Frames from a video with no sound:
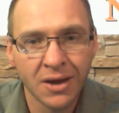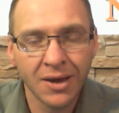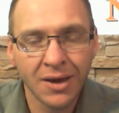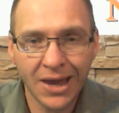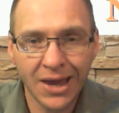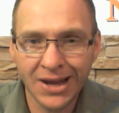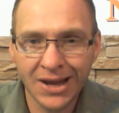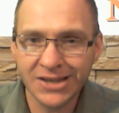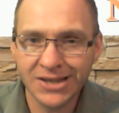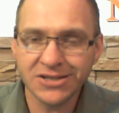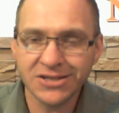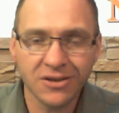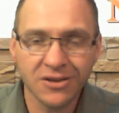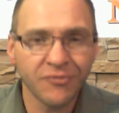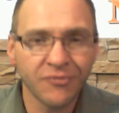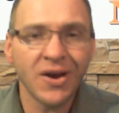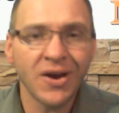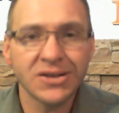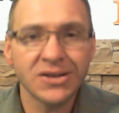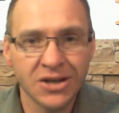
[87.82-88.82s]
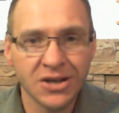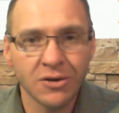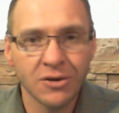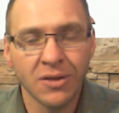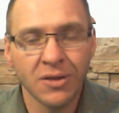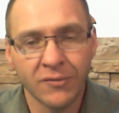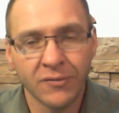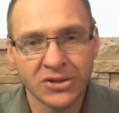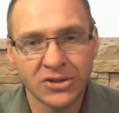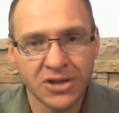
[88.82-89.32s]
It isn't to fight terror
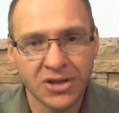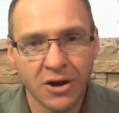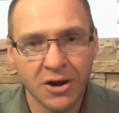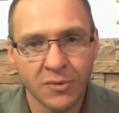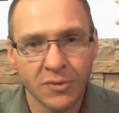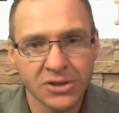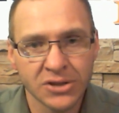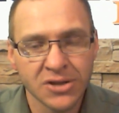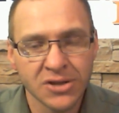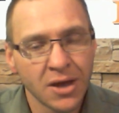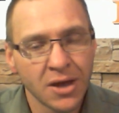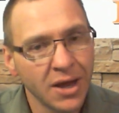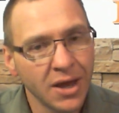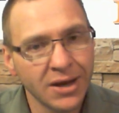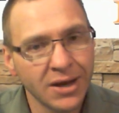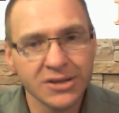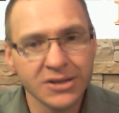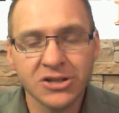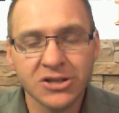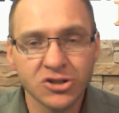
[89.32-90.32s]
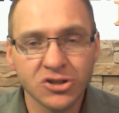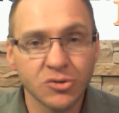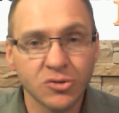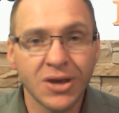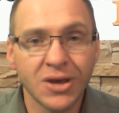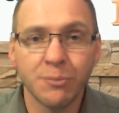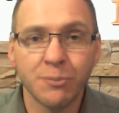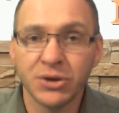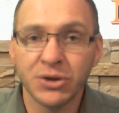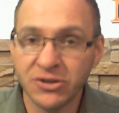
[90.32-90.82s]
loving terrorists. It isn't to
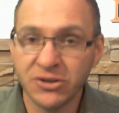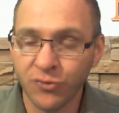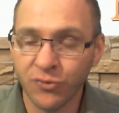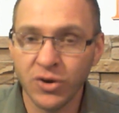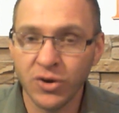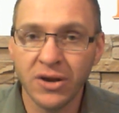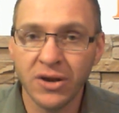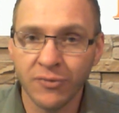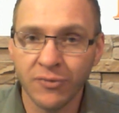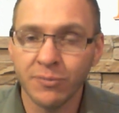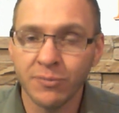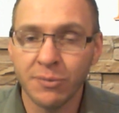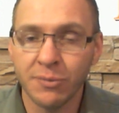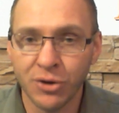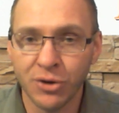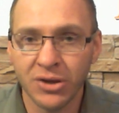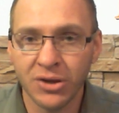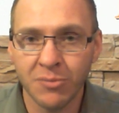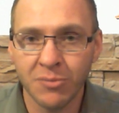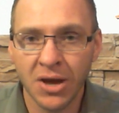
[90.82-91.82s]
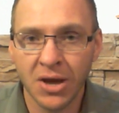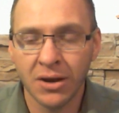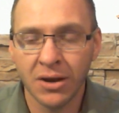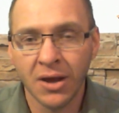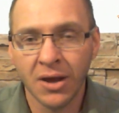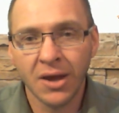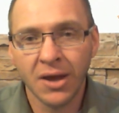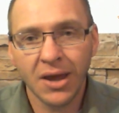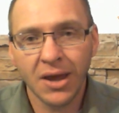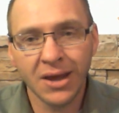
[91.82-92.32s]
keep us free from the boogeyman.
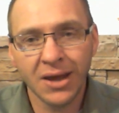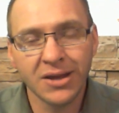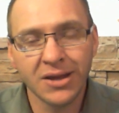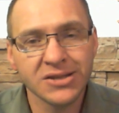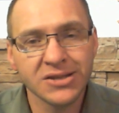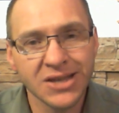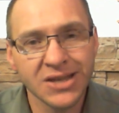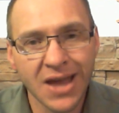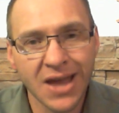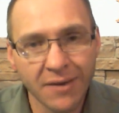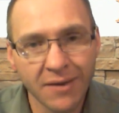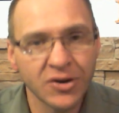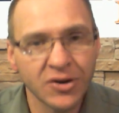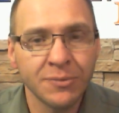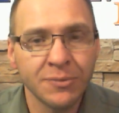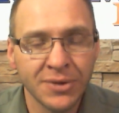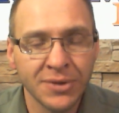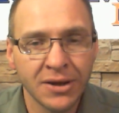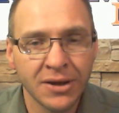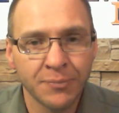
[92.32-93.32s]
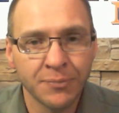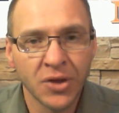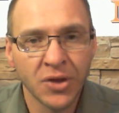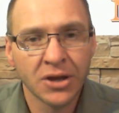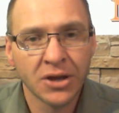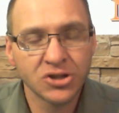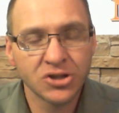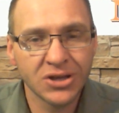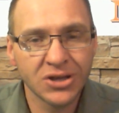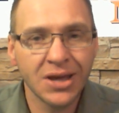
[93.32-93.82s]
It is inevitably
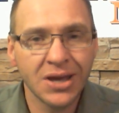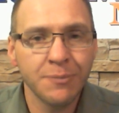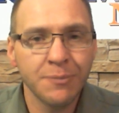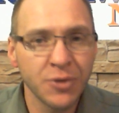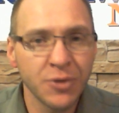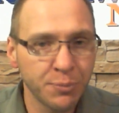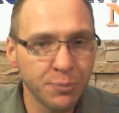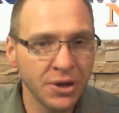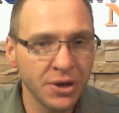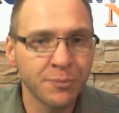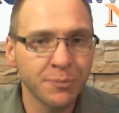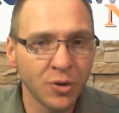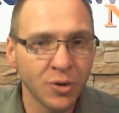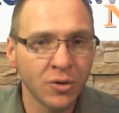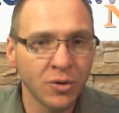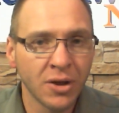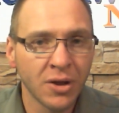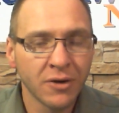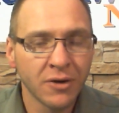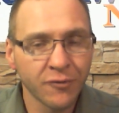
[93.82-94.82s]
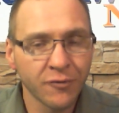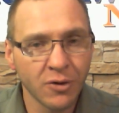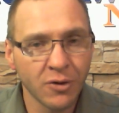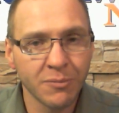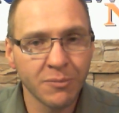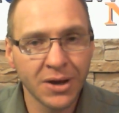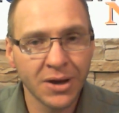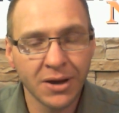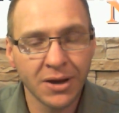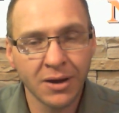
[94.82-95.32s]
to keep the people
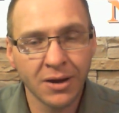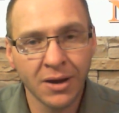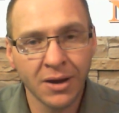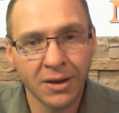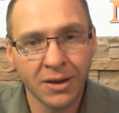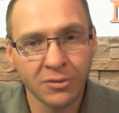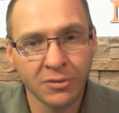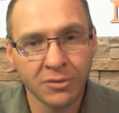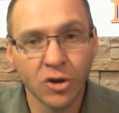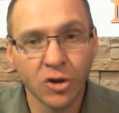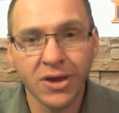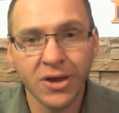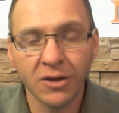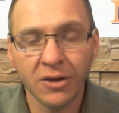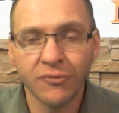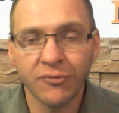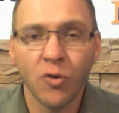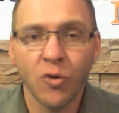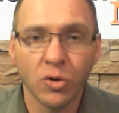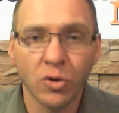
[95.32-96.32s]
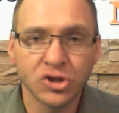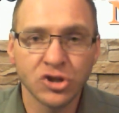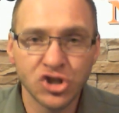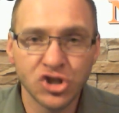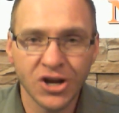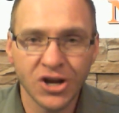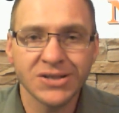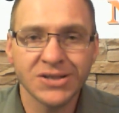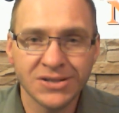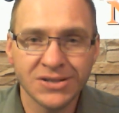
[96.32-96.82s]
from uh, uh, looking for
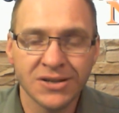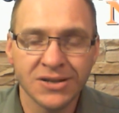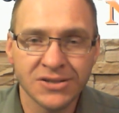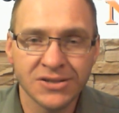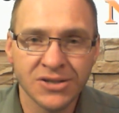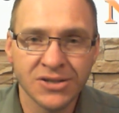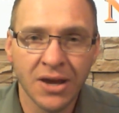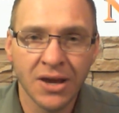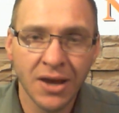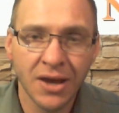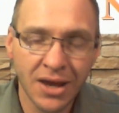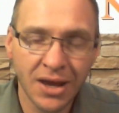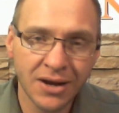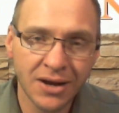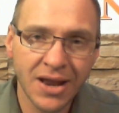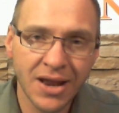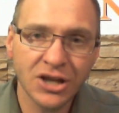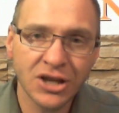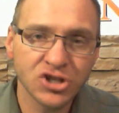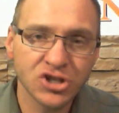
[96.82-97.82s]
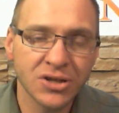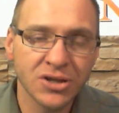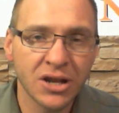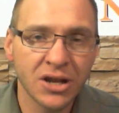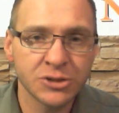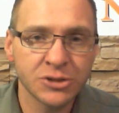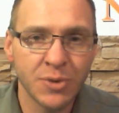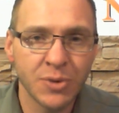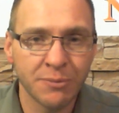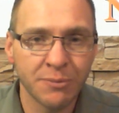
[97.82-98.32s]
justice in a nation that has
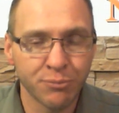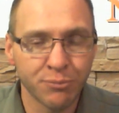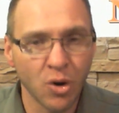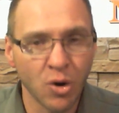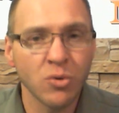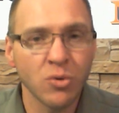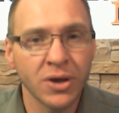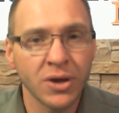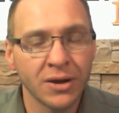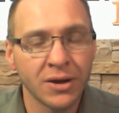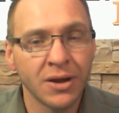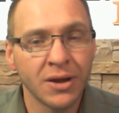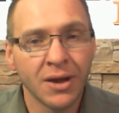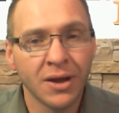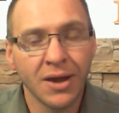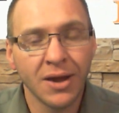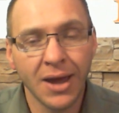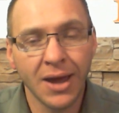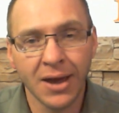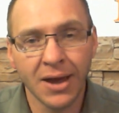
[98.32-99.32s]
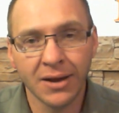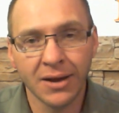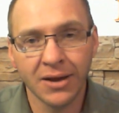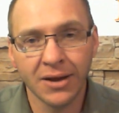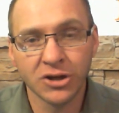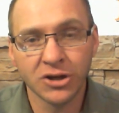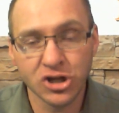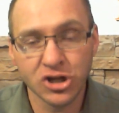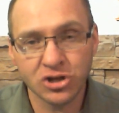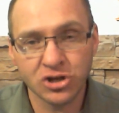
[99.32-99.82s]
been broken and uh,
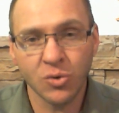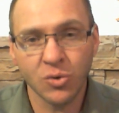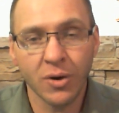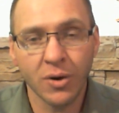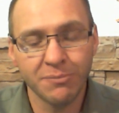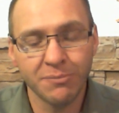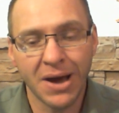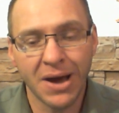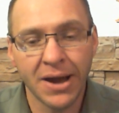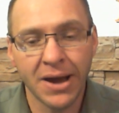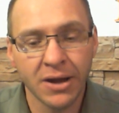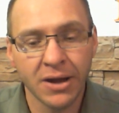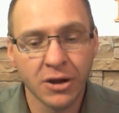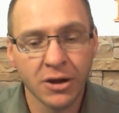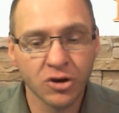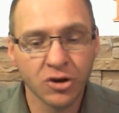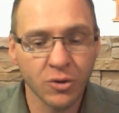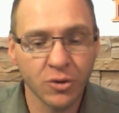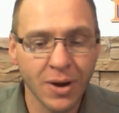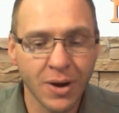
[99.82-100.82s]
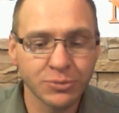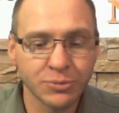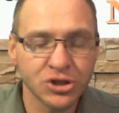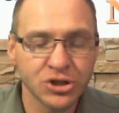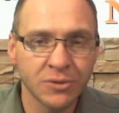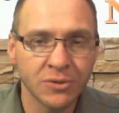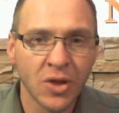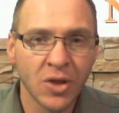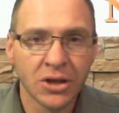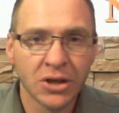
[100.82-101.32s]
destroyed by corruption.
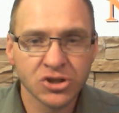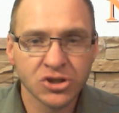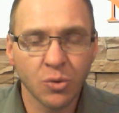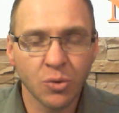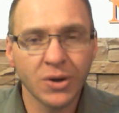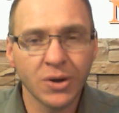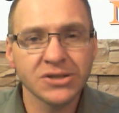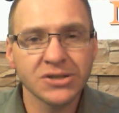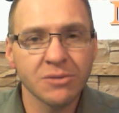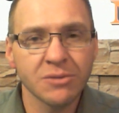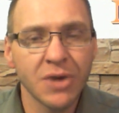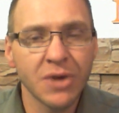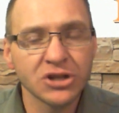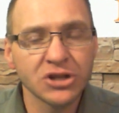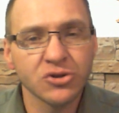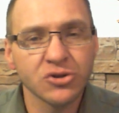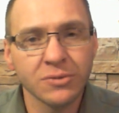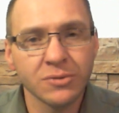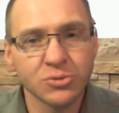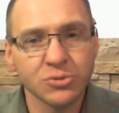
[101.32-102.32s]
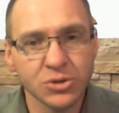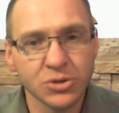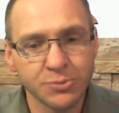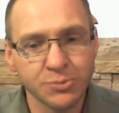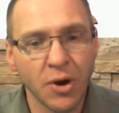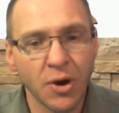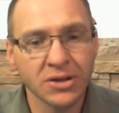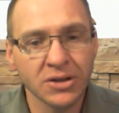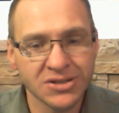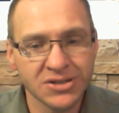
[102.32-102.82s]
So, what is the mainstream's
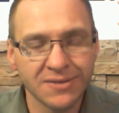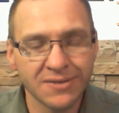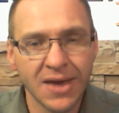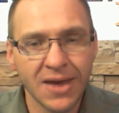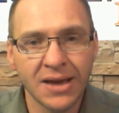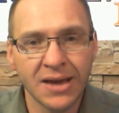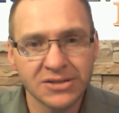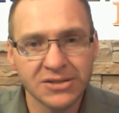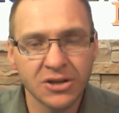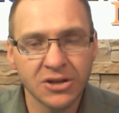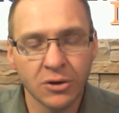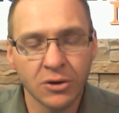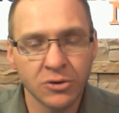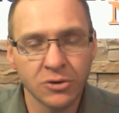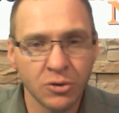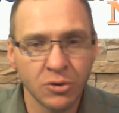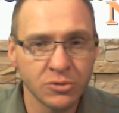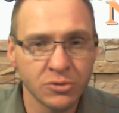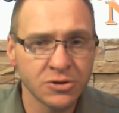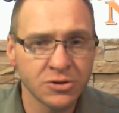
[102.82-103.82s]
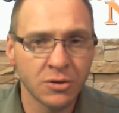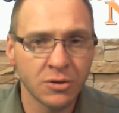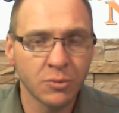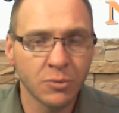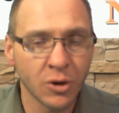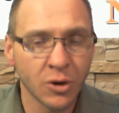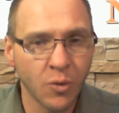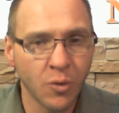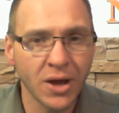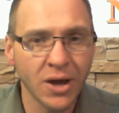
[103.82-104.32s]
response to the ACLU's
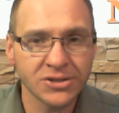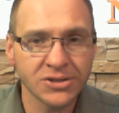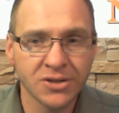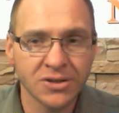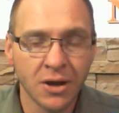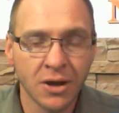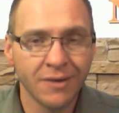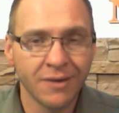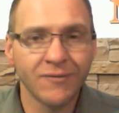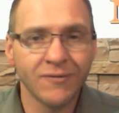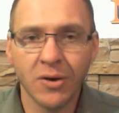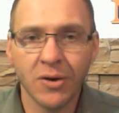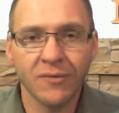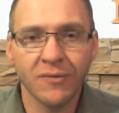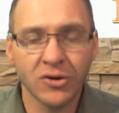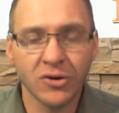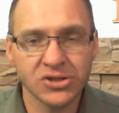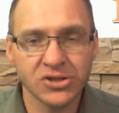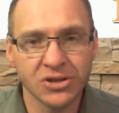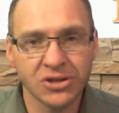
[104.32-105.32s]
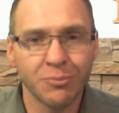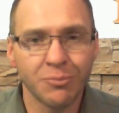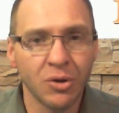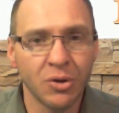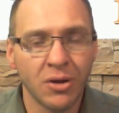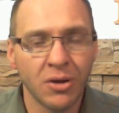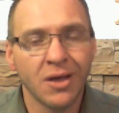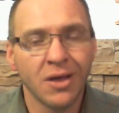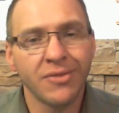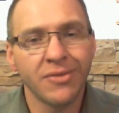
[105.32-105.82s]
request? Very, very simple.
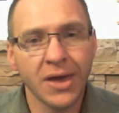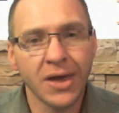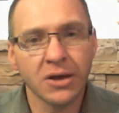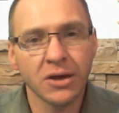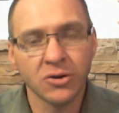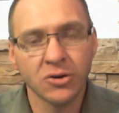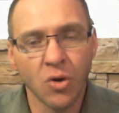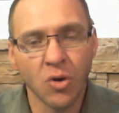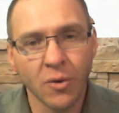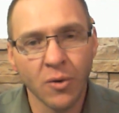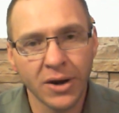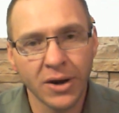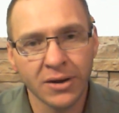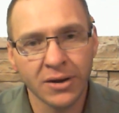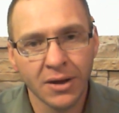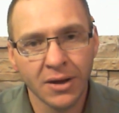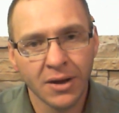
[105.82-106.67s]
They ignore it.